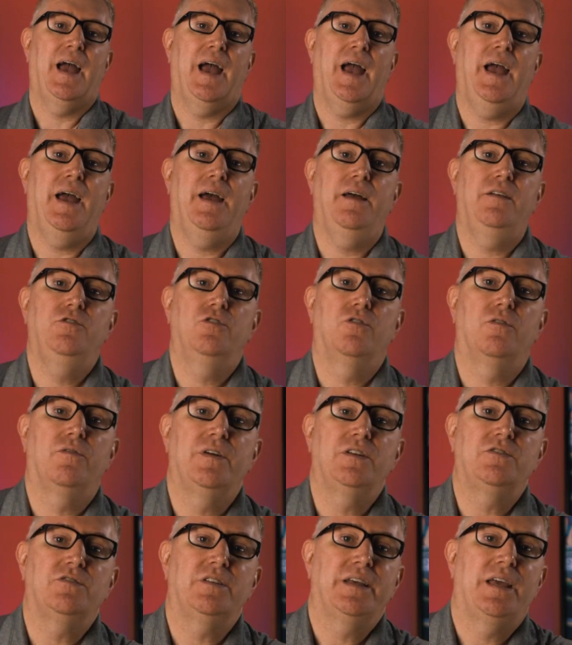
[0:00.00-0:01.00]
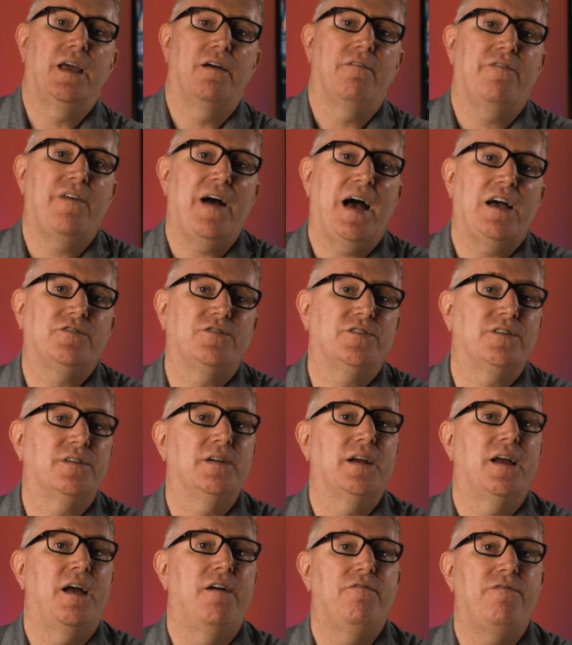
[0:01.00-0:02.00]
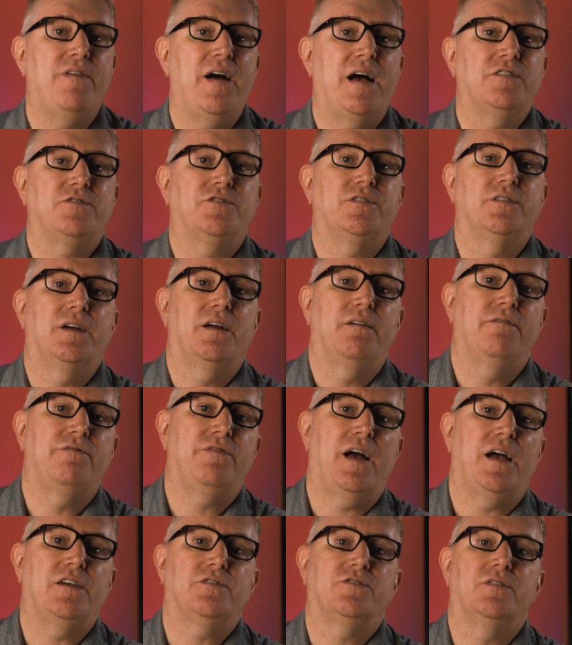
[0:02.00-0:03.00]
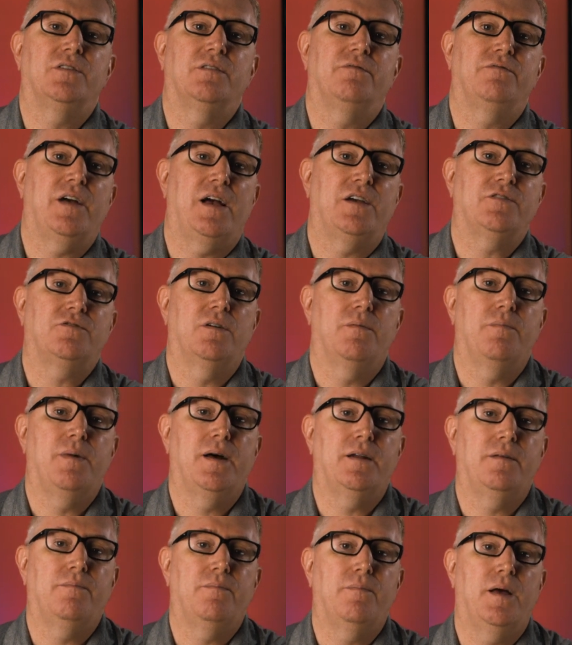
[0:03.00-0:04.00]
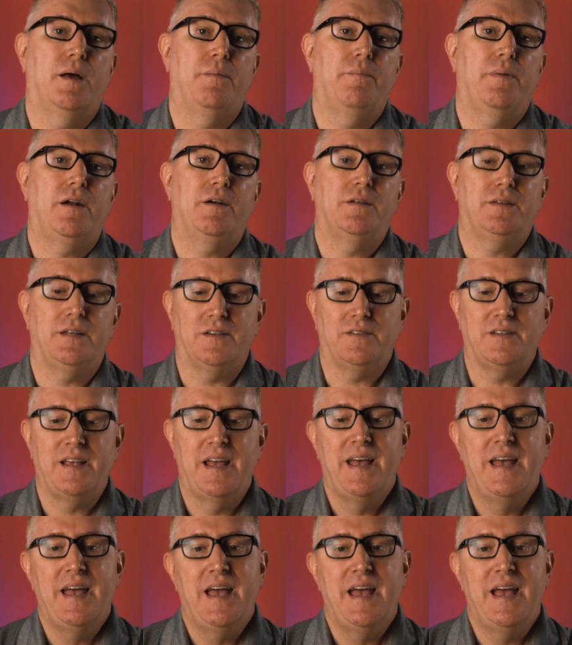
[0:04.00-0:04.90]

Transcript: And you'll eventually get faster and faster and faster and faster and better and better at this.